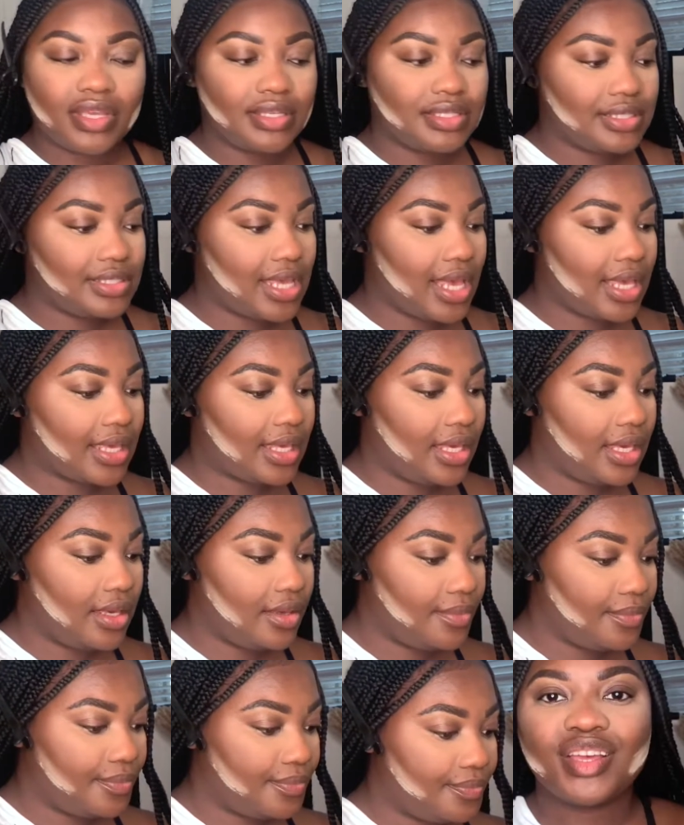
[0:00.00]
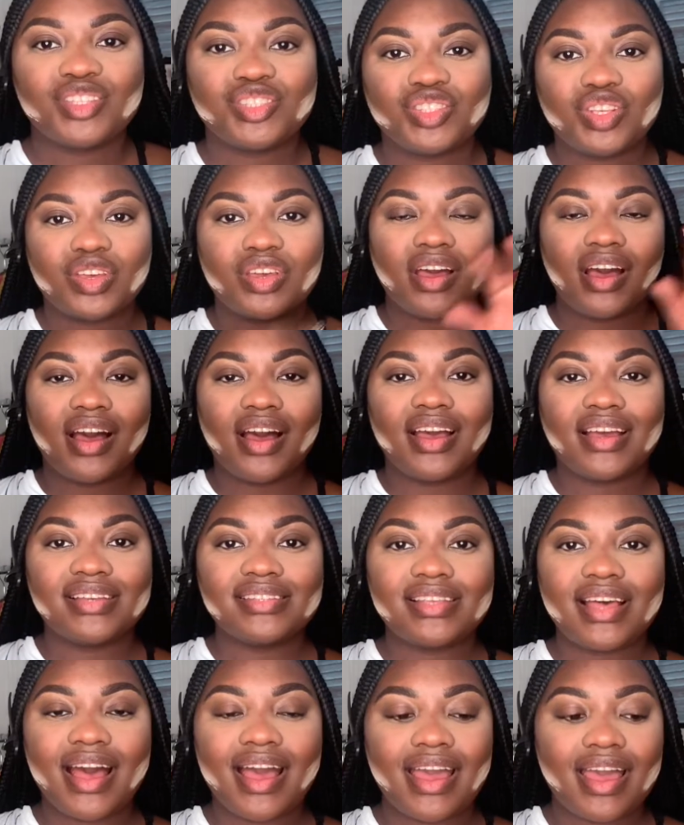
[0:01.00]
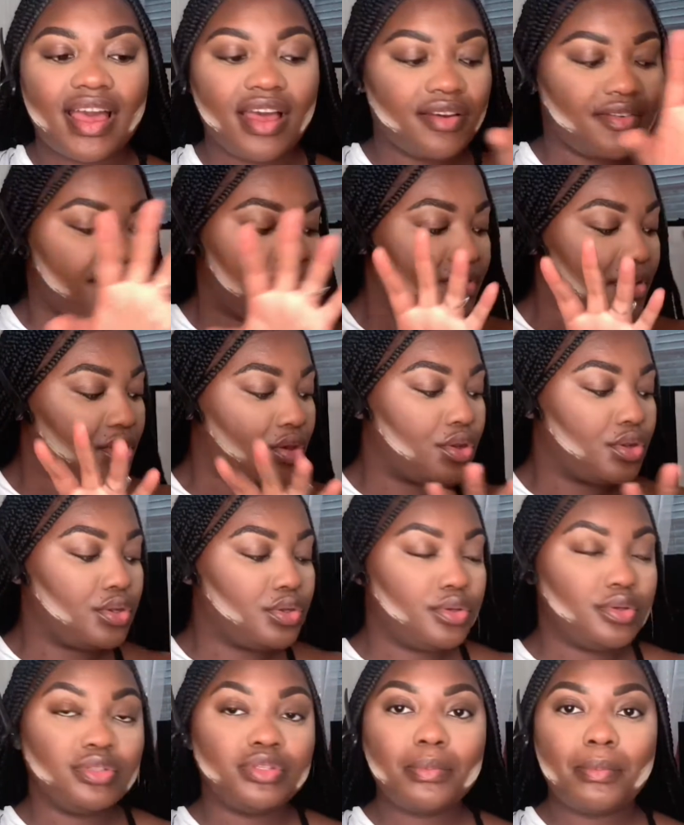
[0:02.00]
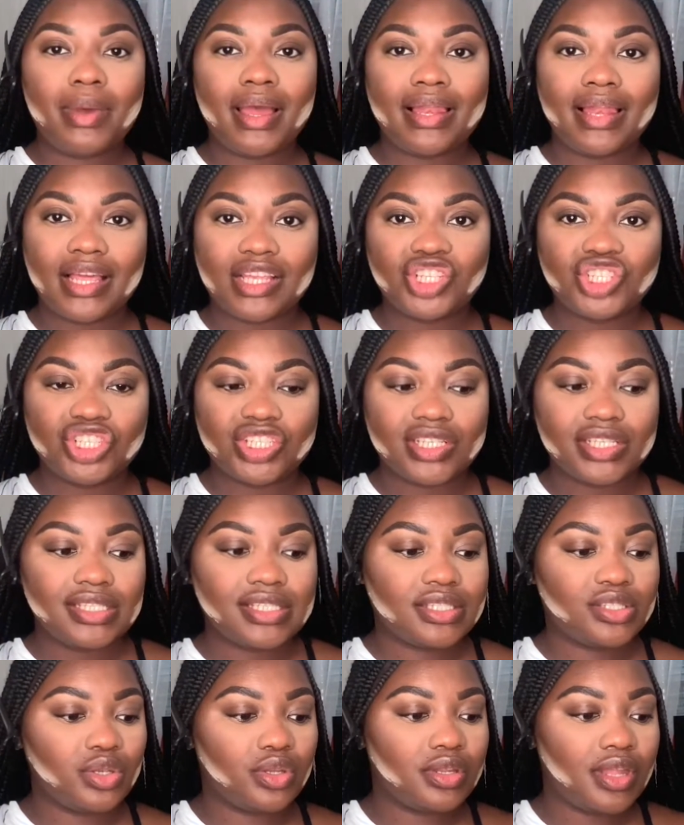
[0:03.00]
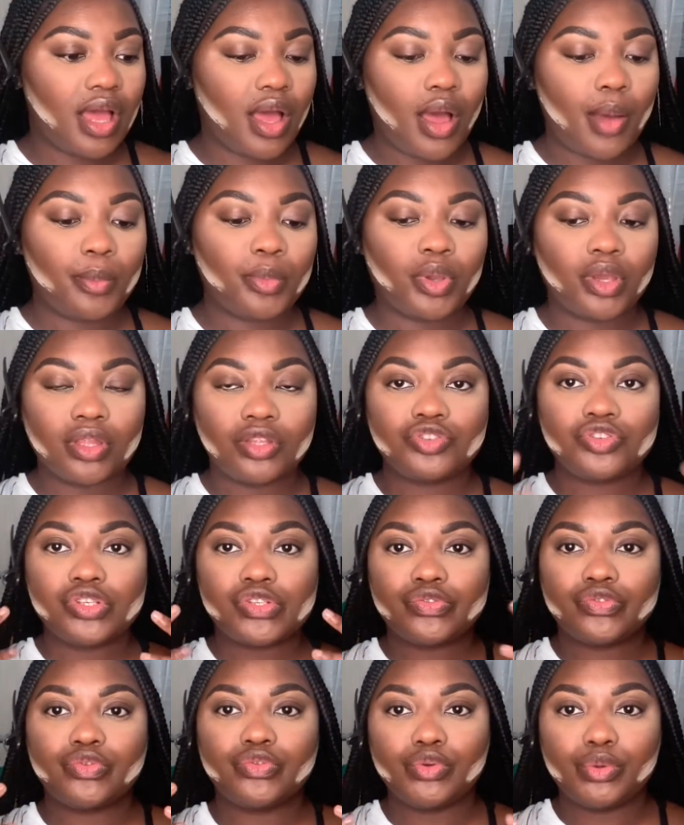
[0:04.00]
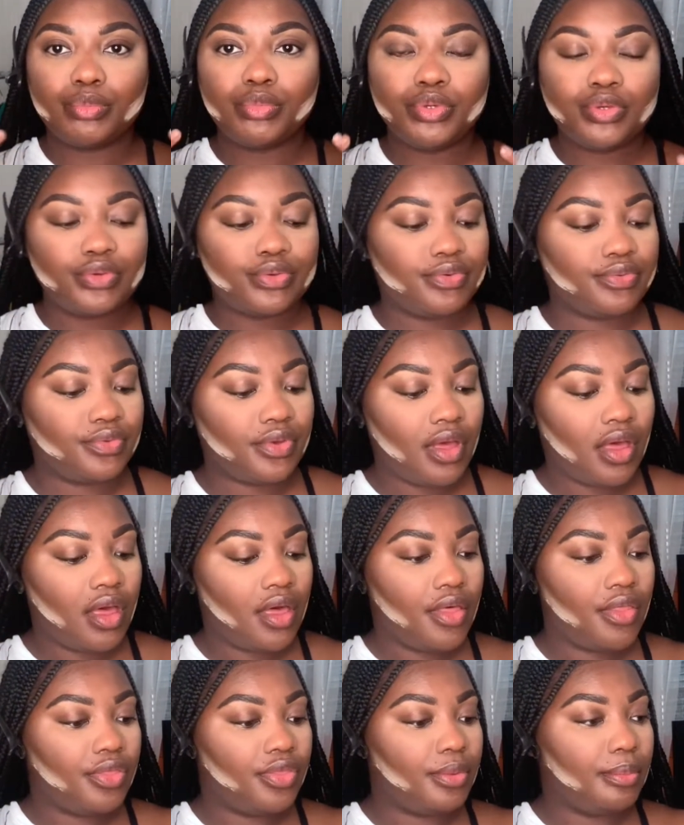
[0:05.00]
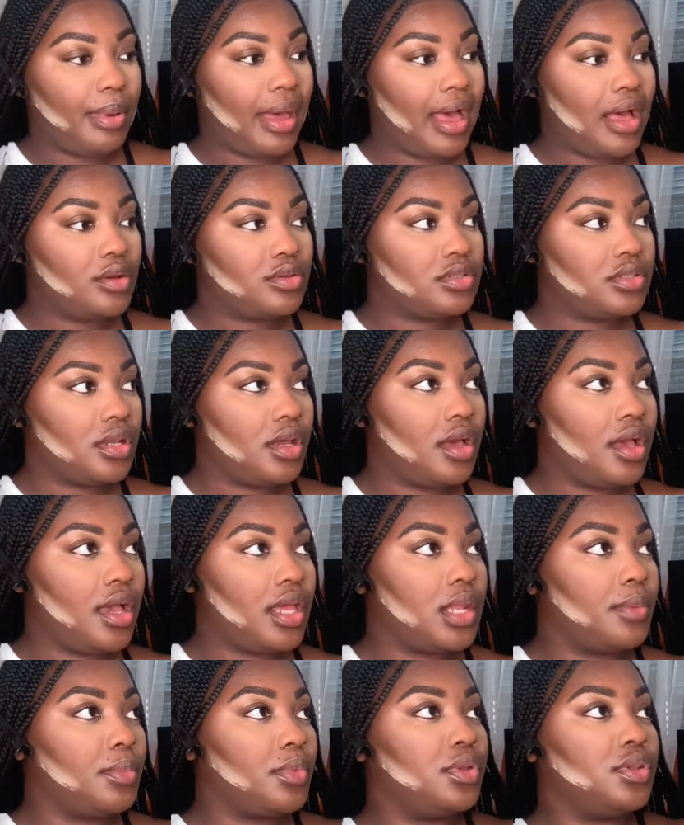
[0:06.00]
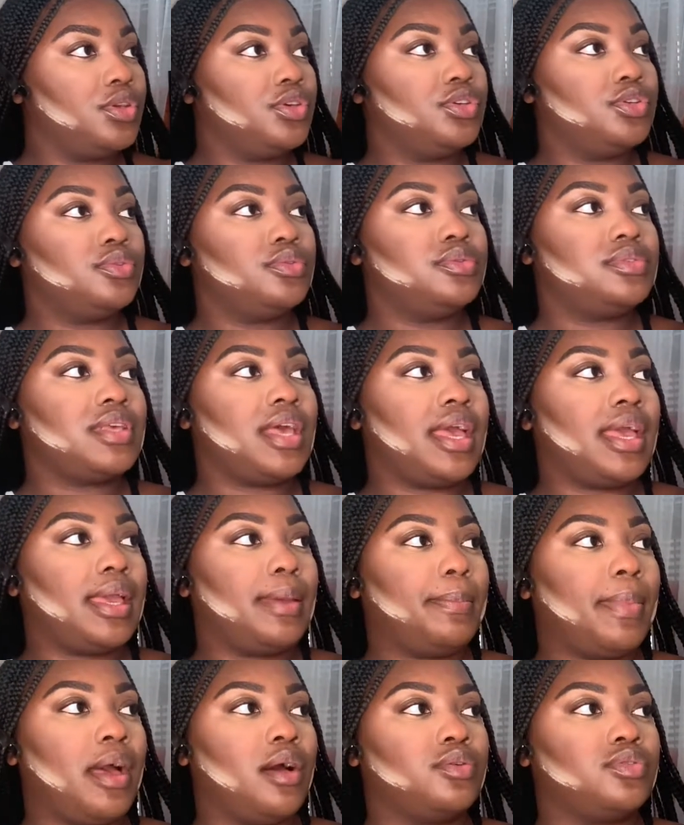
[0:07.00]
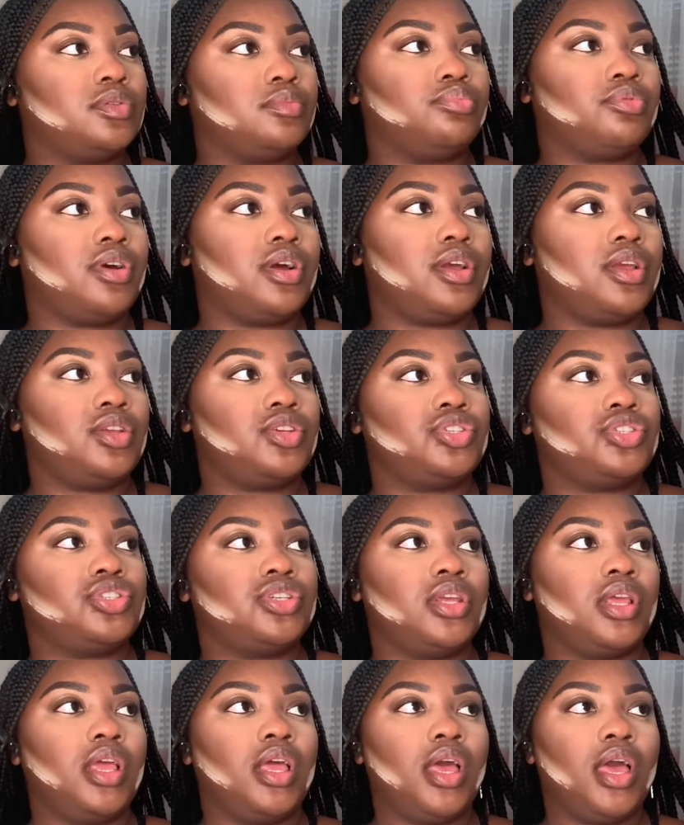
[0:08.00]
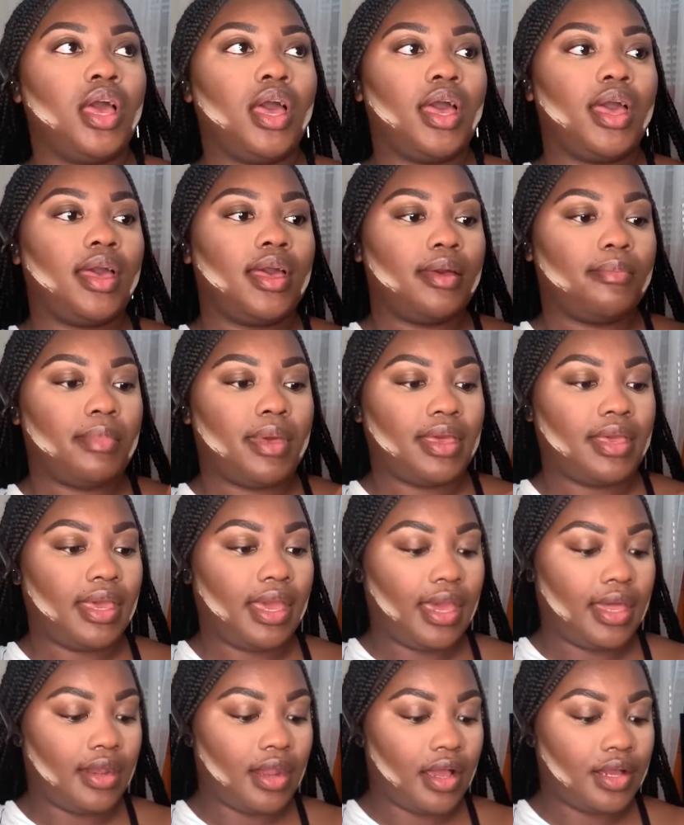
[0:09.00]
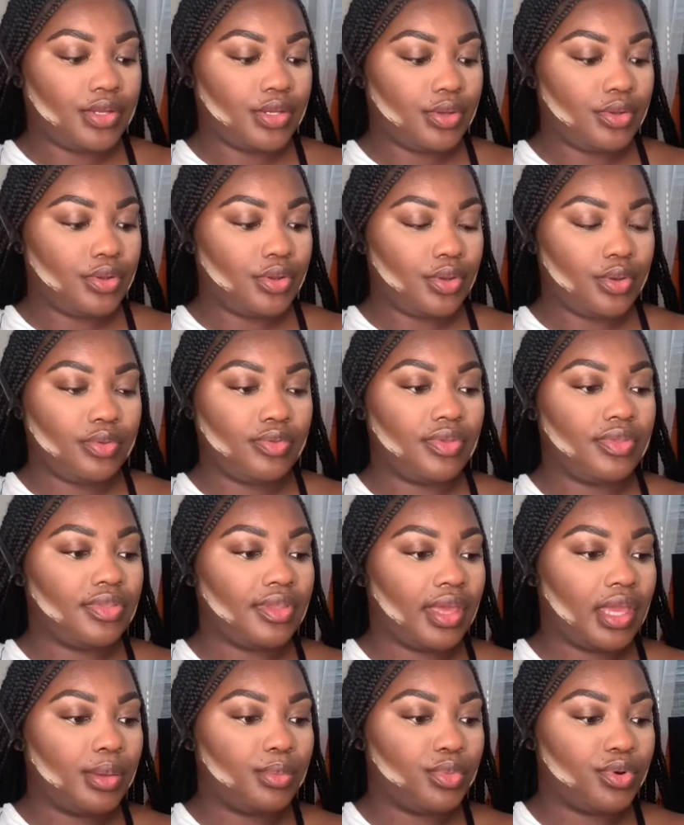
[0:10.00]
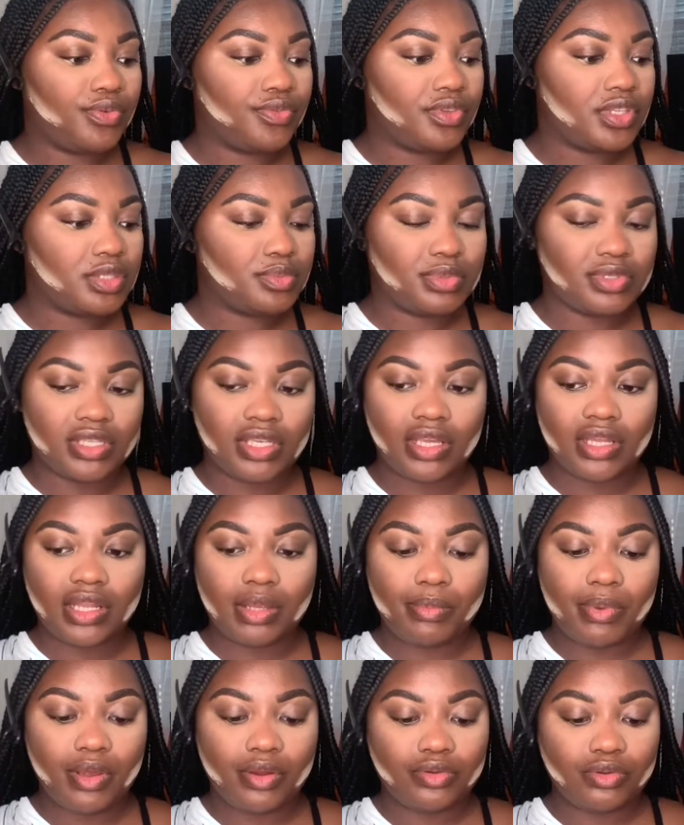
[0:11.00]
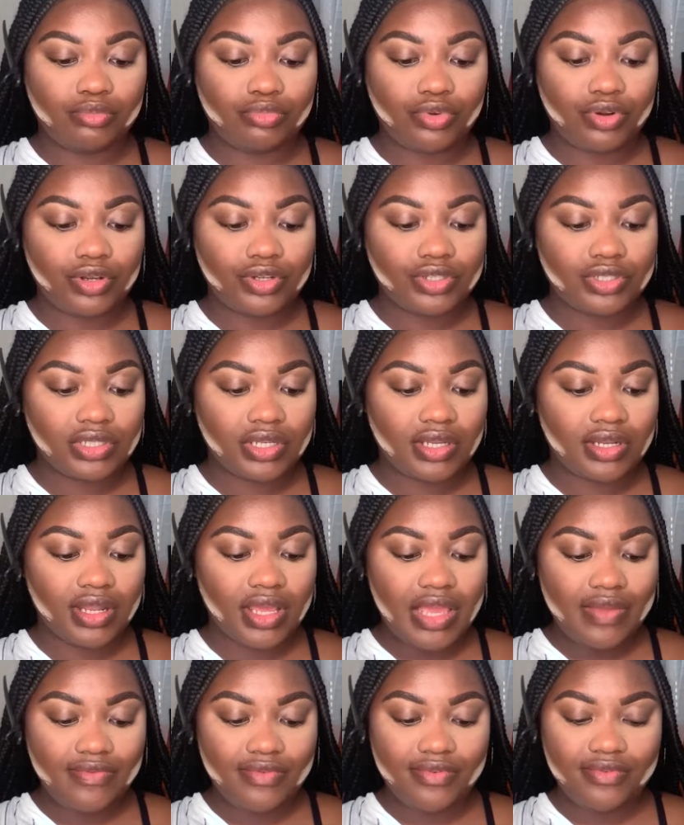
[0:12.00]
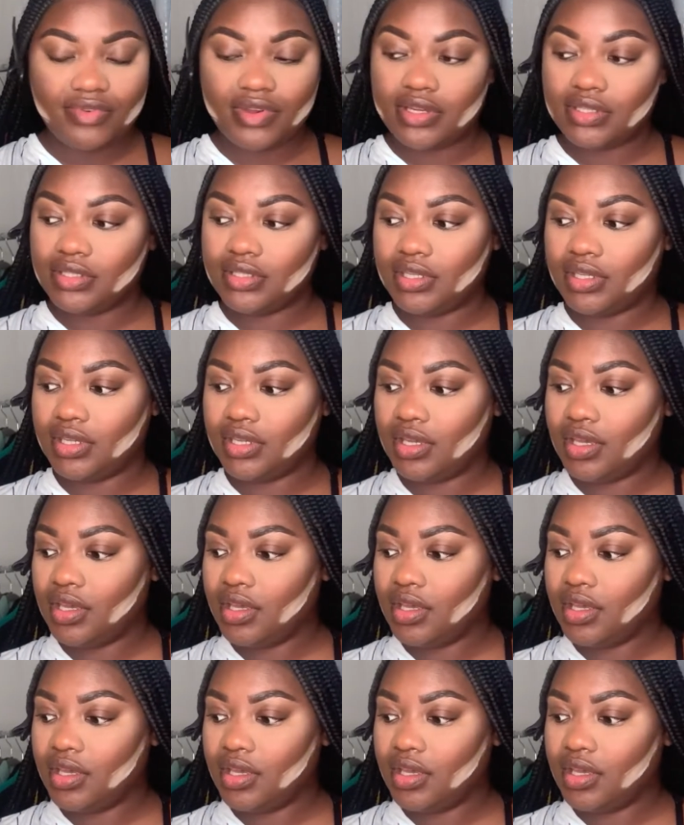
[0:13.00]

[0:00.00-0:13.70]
tacky. So guys, I have glued my lashes. So now I'm gonna just remove the powder, and I'm gonna use a powder brush. Again, I don't know the name of this particular powder brush. Can I even find it?